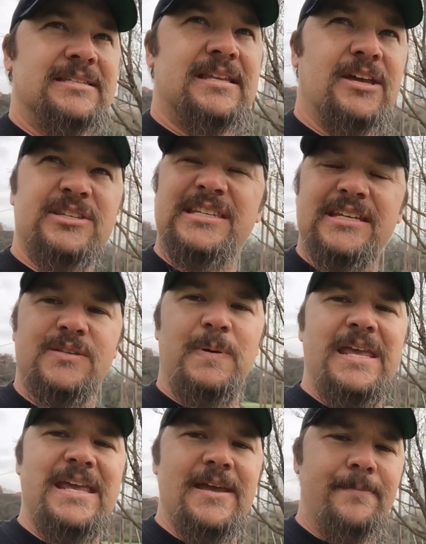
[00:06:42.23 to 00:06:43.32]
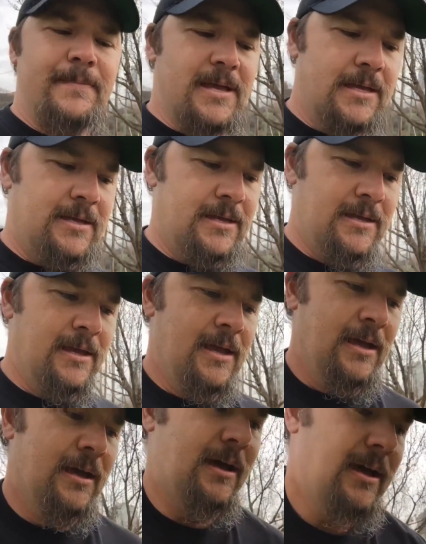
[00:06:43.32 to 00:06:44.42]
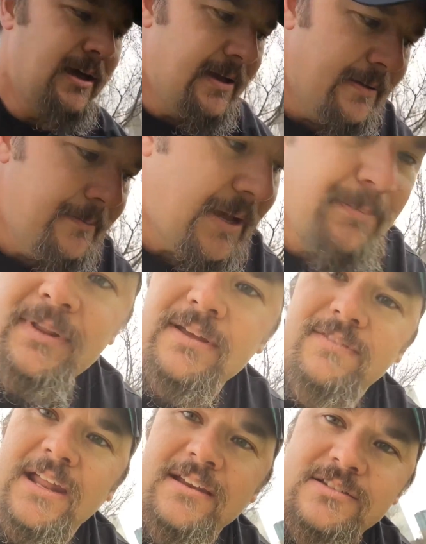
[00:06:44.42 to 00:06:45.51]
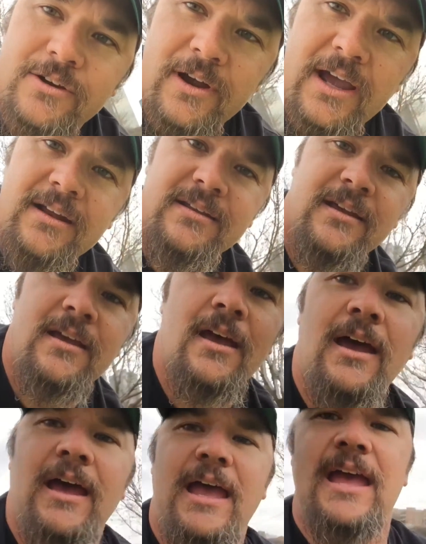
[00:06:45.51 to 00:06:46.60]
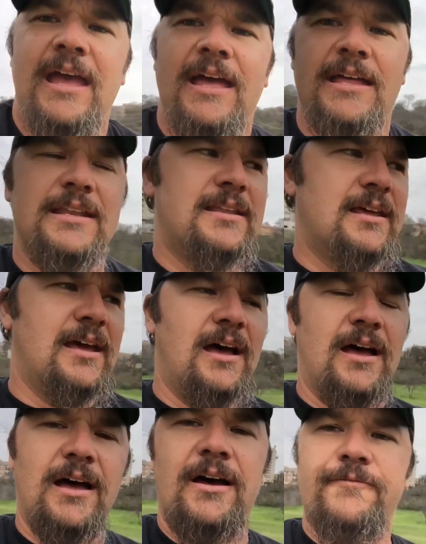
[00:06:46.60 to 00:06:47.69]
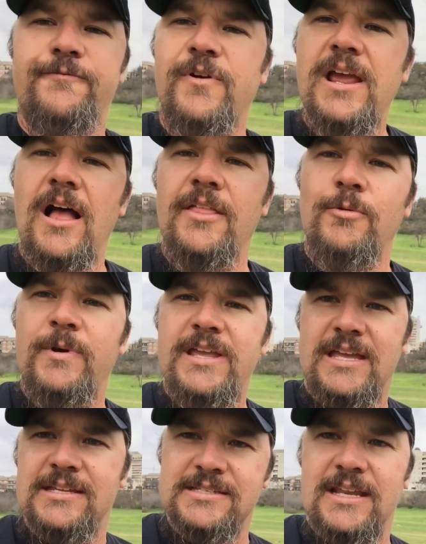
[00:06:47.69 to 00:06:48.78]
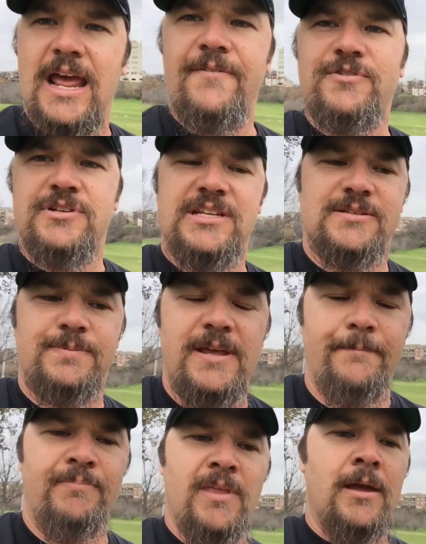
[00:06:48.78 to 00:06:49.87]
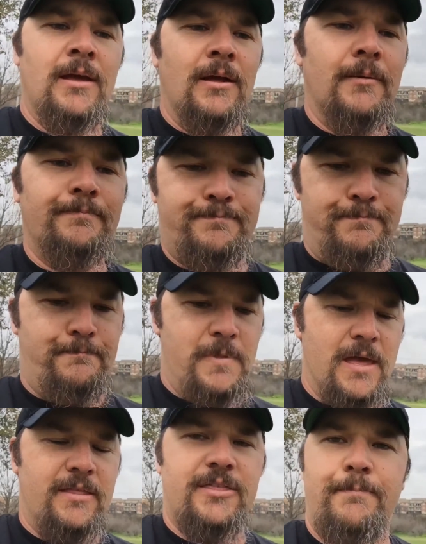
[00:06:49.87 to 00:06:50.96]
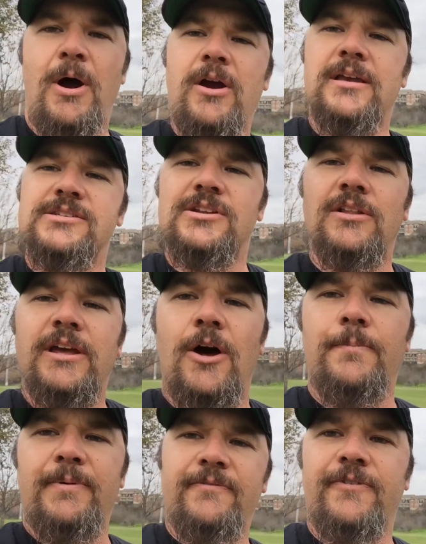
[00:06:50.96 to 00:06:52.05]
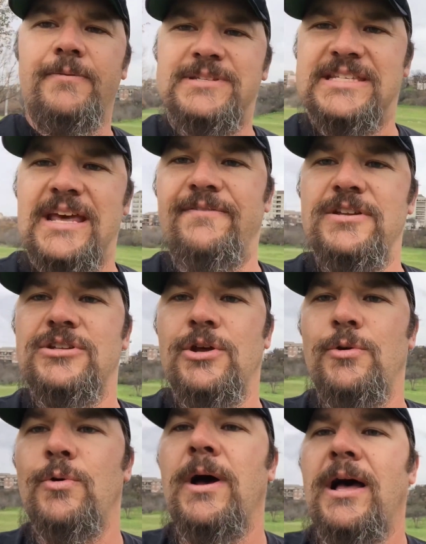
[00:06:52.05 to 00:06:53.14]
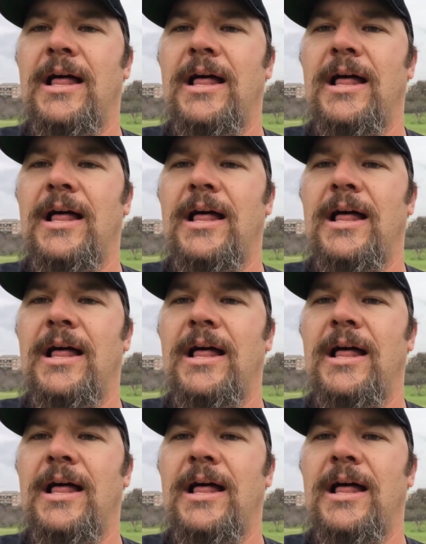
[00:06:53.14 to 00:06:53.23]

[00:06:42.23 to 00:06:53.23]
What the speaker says: till 6 p.m. I believe that is correct, and free on the weekends and after 6 p.m. The park is only open from 7 to